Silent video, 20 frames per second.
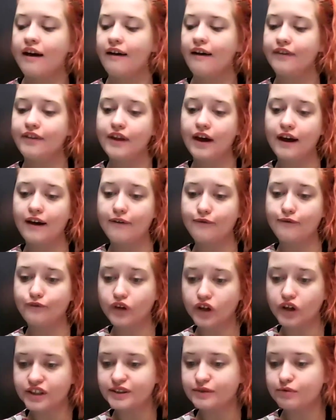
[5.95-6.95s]
The
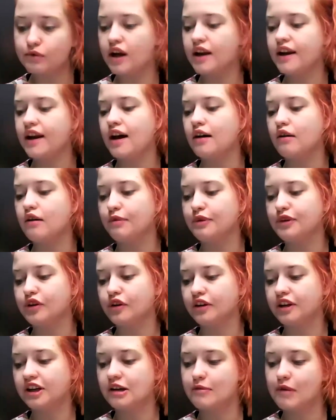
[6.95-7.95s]
first one, I will be
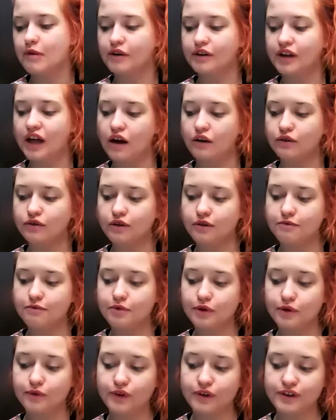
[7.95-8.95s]
talking about how to
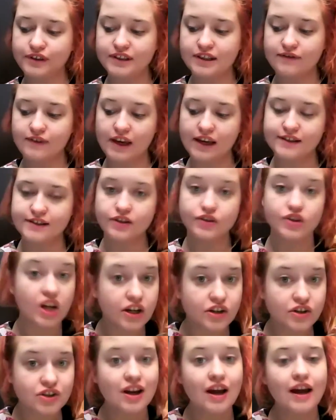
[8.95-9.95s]
improve your CV as a
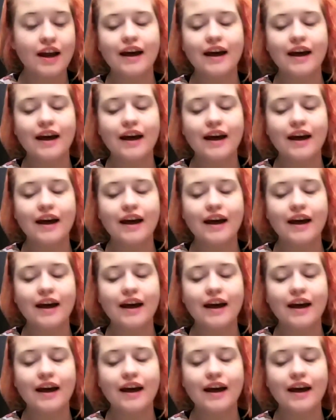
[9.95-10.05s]
judge,